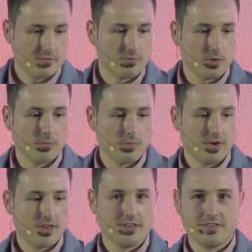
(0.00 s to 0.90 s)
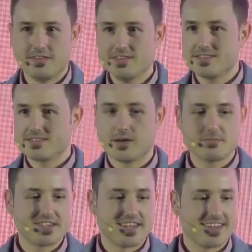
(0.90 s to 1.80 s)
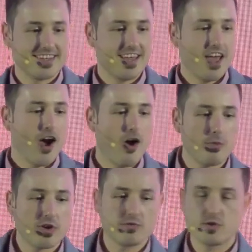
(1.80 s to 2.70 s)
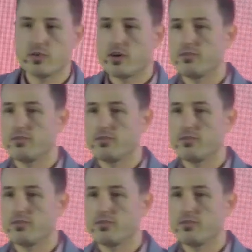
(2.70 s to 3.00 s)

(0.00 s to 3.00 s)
from this subset, how many of you have